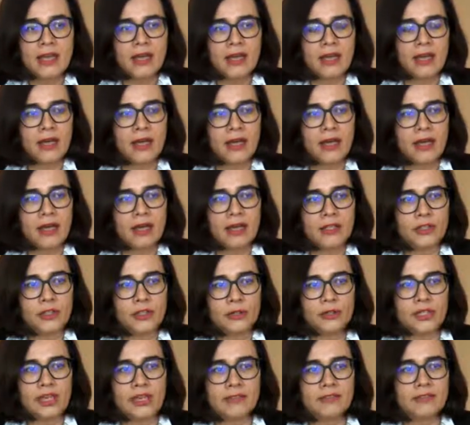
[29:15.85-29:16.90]
you
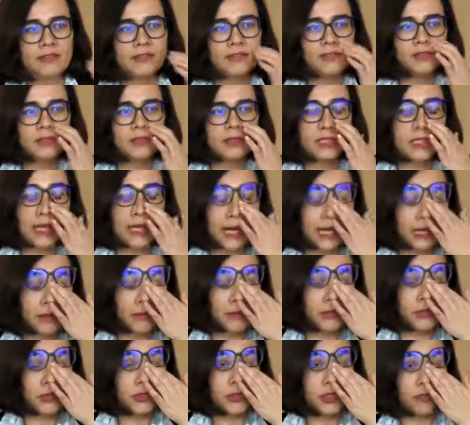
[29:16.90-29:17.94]
have time
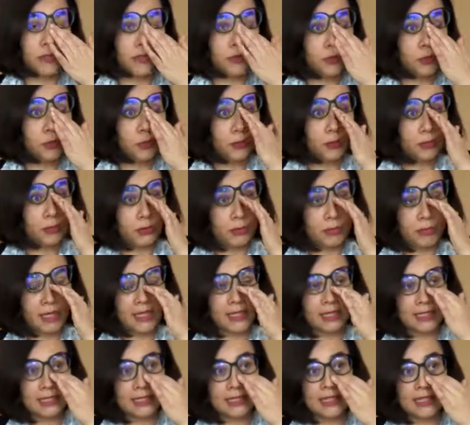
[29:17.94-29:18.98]
if you want to make
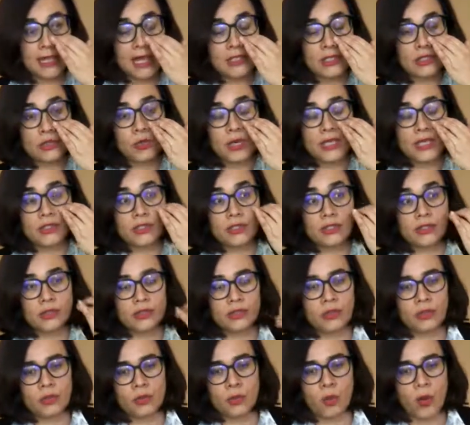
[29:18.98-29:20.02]
this last question.
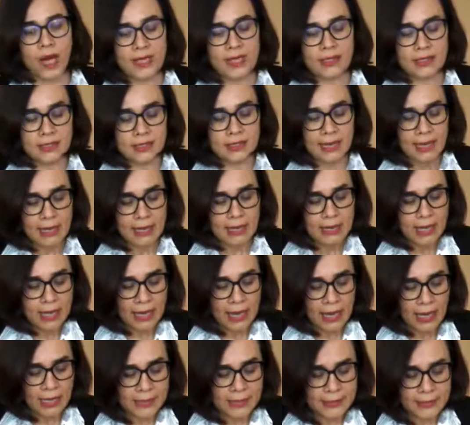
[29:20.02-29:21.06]
Otherwise,
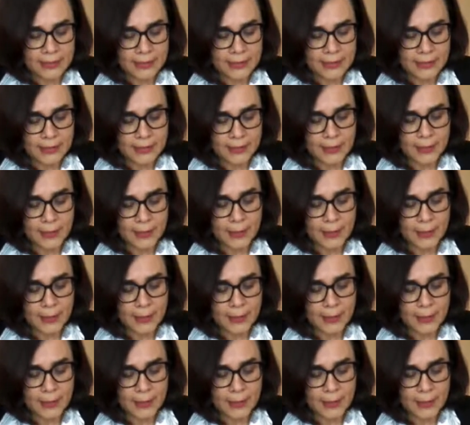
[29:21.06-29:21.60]
I'll just